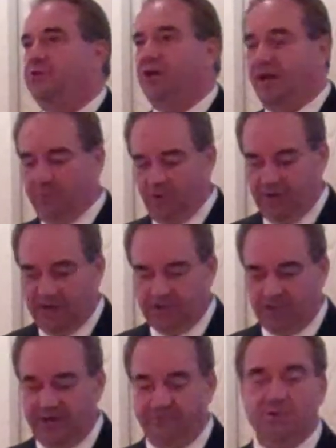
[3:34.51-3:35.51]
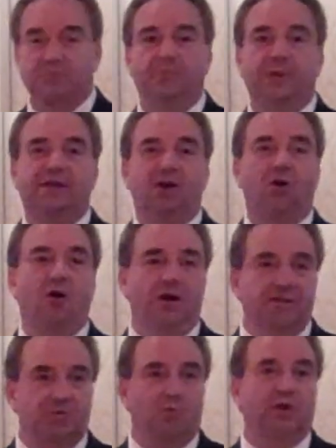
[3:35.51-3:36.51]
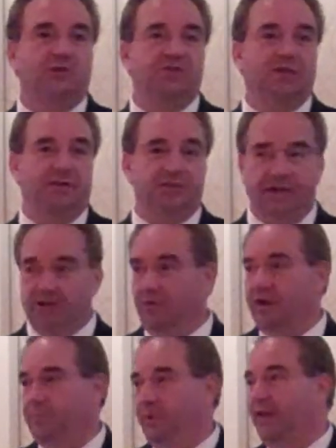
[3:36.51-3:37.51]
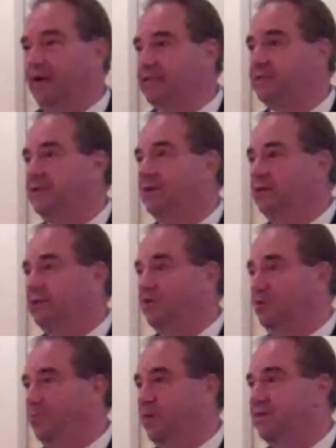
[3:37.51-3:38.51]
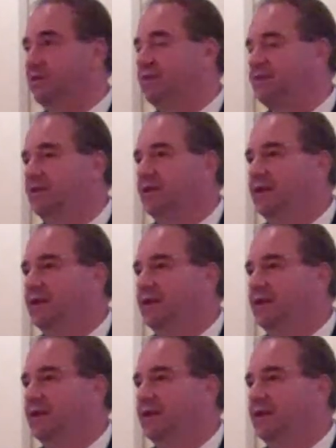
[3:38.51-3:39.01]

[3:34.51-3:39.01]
job creation efforts because we're such a great place to do business.